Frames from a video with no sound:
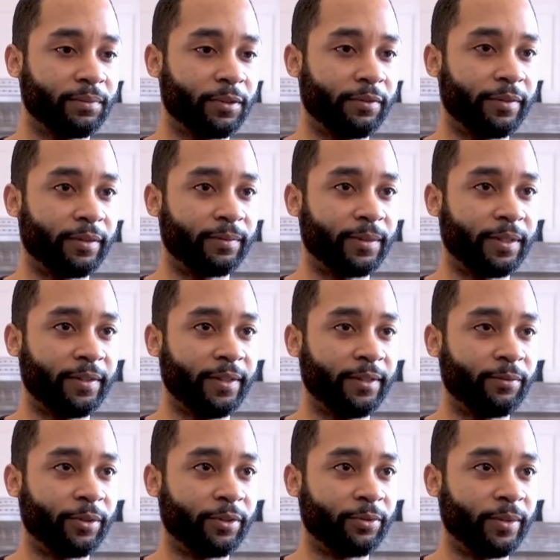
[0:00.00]
Perfect. I think
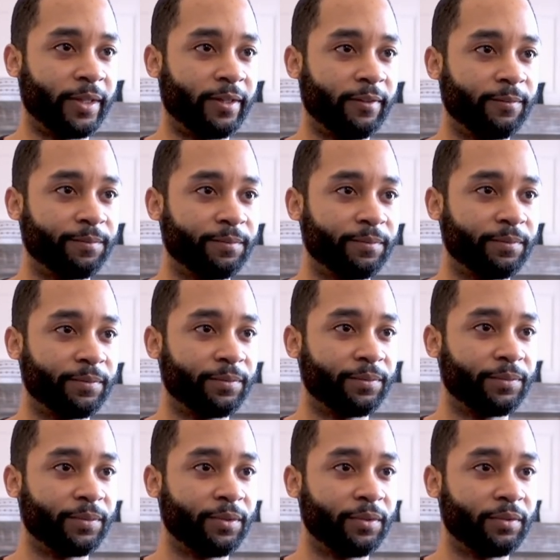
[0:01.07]
it worked well.
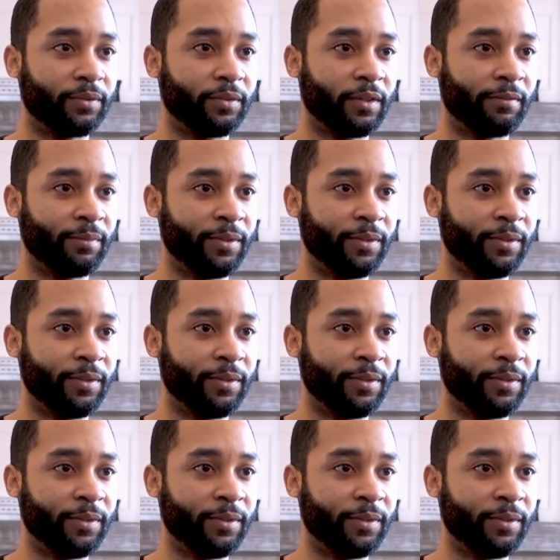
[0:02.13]
Give